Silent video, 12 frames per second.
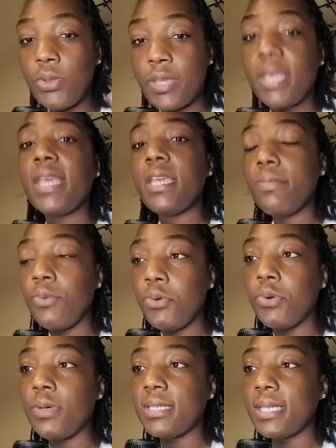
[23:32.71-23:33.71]
or the
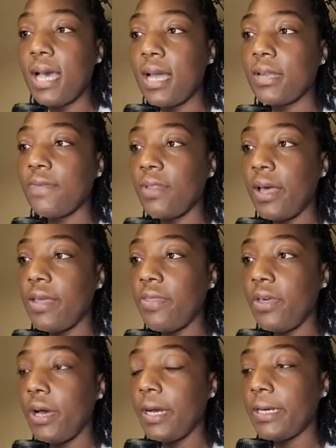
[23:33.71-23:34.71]
Hebrew is kind of
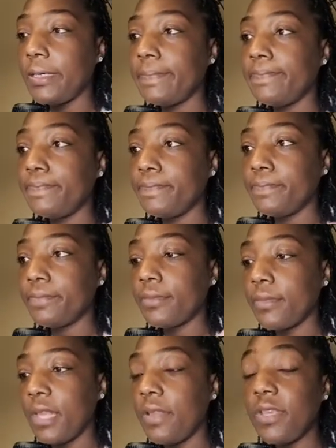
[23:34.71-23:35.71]
like
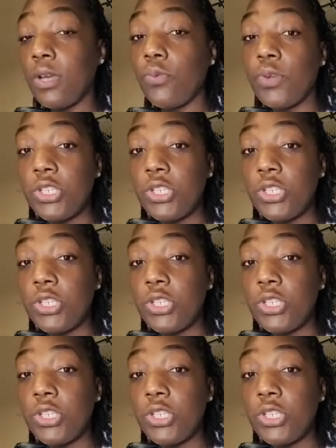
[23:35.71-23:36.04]
the